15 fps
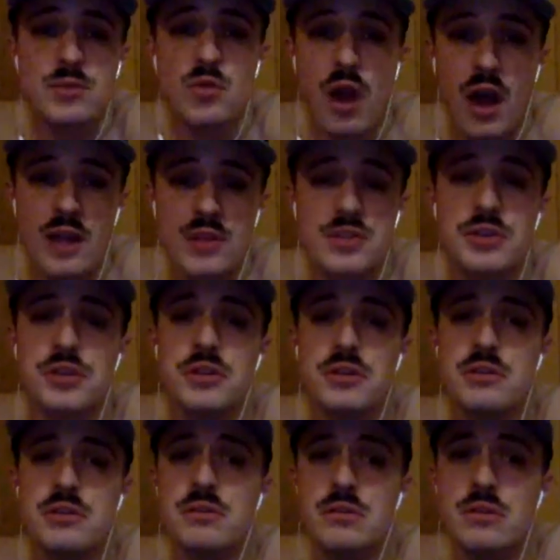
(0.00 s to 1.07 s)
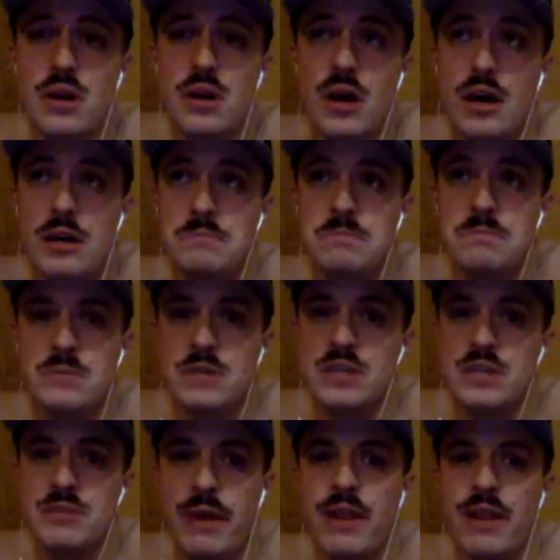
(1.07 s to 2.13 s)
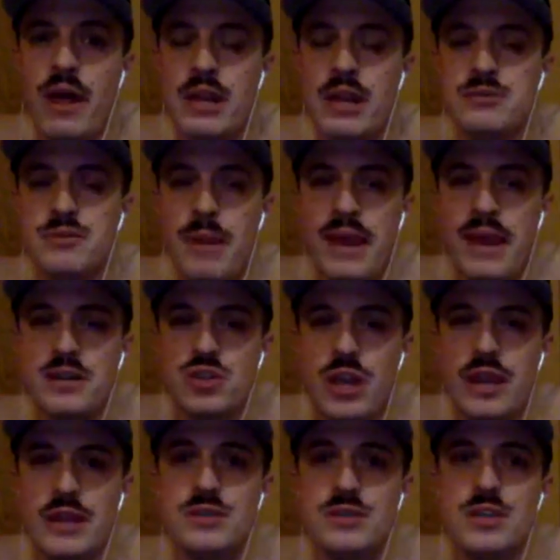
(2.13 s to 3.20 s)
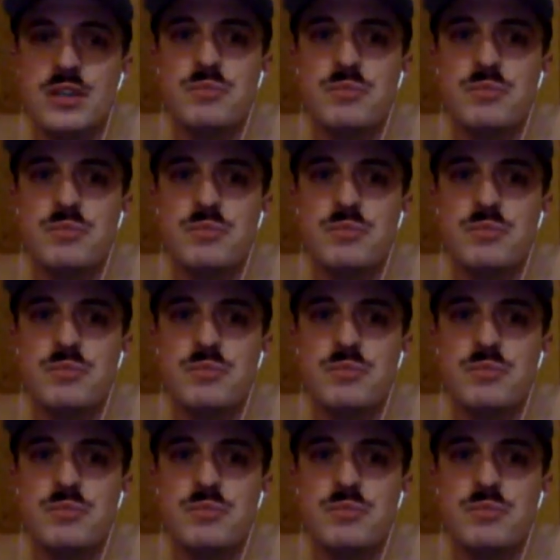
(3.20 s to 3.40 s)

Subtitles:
roster, he's made a lot of dramatic changes,